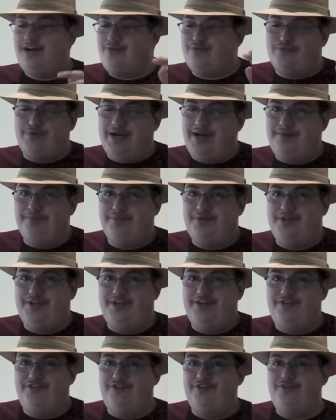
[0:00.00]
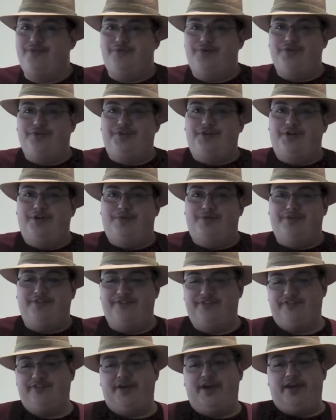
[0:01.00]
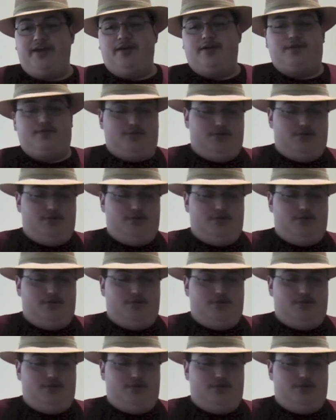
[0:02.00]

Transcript: got rambly and didn't really know what to say.